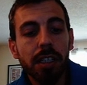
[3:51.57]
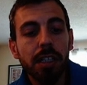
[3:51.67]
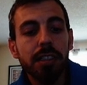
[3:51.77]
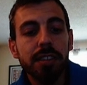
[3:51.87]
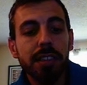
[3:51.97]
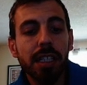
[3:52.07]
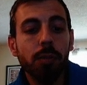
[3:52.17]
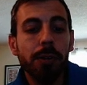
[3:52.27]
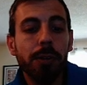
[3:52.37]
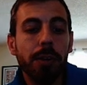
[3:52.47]
Same
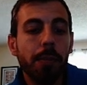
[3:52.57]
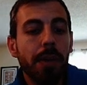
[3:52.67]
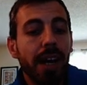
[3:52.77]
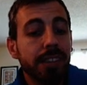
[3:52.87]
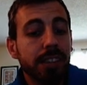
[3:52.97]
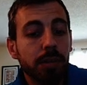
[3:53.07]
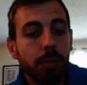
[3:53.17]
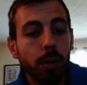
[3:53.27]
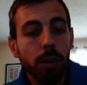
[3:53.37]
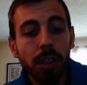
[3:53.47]
with mass
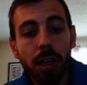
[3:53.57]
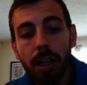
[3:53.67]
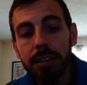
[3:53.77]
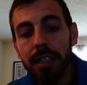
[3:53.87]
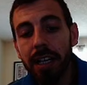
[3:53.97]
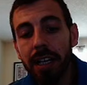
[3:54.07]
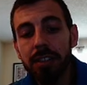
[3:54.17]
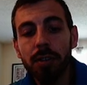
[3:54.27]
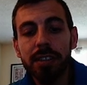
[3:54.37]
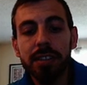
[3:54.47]
import contacts.
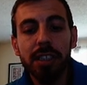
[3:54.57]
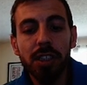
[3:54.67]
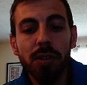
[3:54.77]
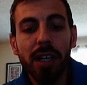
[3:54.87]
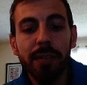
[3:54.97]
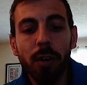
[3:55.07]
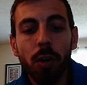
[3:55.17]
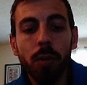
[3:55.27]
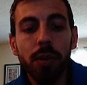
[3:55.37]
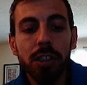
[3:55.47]
So let's say you have a
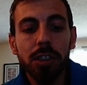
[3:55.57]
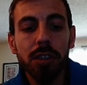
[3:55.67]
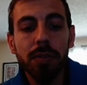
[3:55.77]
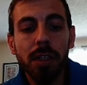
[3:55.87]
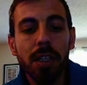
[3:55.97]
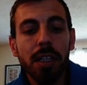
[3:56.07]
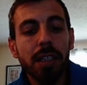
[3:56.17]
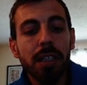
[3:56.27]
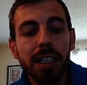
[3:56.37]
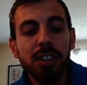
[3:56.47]
whole bunch of
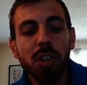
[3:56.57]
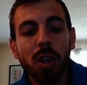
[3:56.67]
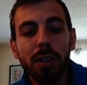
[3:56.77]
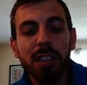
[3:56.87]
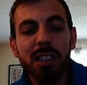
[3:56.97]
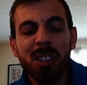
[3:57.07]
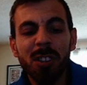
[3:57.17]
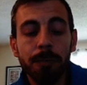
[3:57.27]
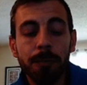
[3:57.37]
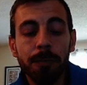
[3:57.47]
clients already in
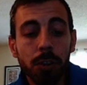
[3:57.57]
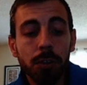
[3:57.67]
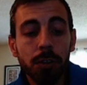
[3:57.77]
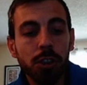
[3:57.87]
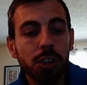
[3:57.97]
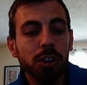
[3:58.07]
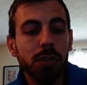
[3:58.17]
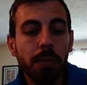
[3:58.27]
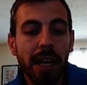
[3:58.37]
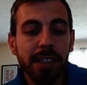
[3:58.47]
your phone. You can
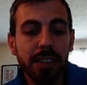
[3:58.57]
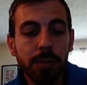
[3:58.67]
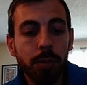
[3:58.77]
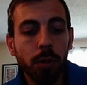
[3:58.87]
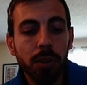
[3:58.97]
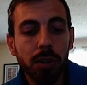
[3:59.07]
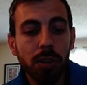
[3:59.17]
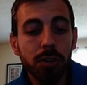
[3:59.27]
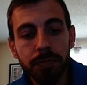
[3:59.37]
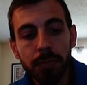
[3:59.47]
just mass import
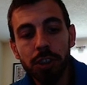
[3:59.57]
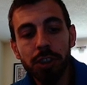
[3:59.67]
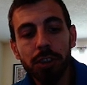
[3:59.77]
those to your